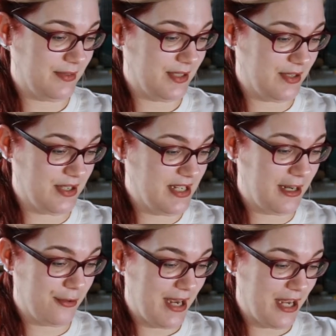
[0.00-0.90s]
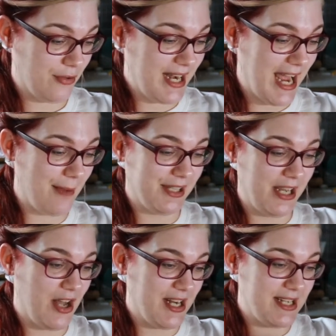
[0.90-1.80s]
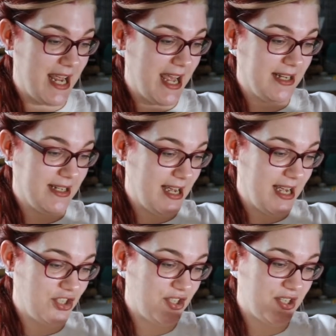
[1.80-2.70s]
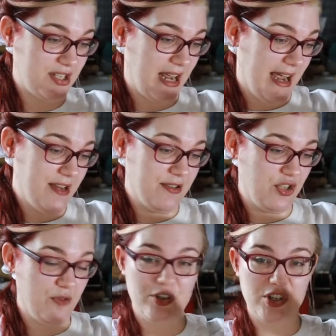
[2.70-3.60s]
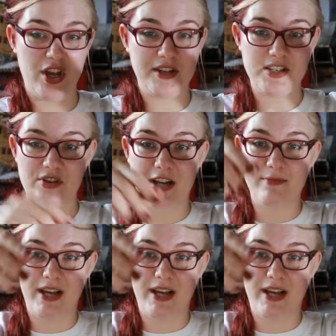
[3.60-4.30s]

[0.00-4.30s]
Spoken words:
knitting away quite happily on it, and I super just got distracted by other